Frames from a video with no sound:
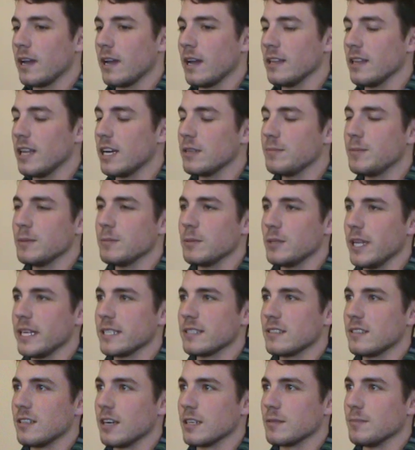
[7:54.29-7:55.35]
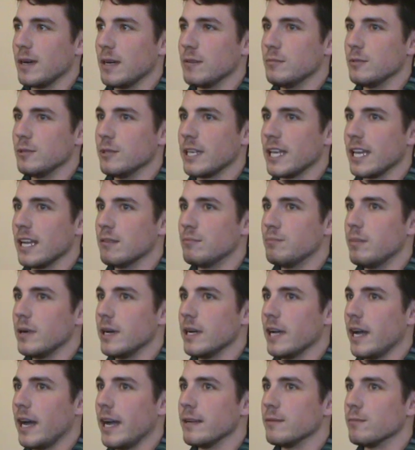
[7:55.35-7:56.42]
a lot of people like to talk about boot camp,
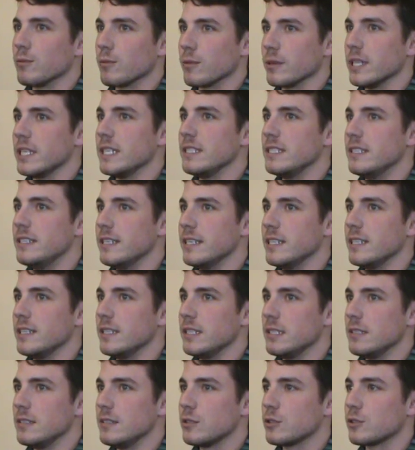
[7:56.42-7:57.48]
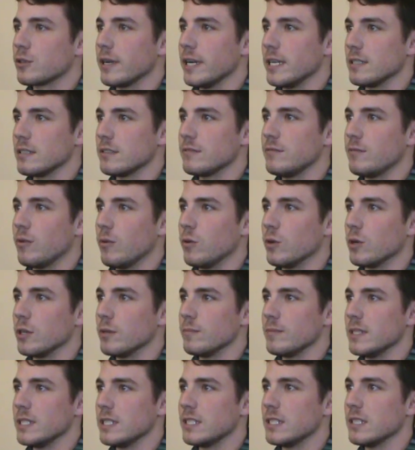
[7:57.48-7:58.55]
but I really didn't
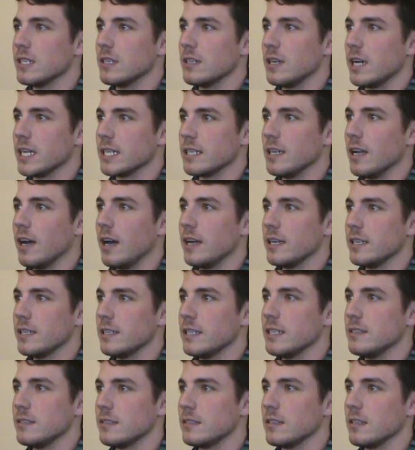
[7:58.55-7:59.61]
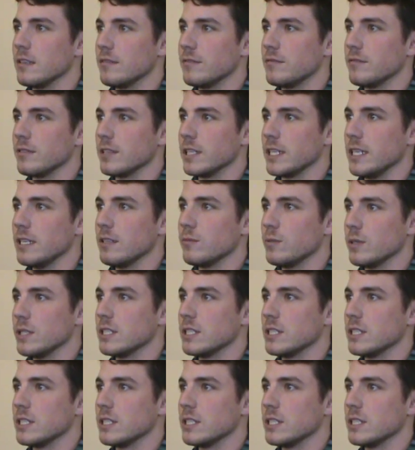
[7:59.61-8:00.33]
transform until I got into the fleet,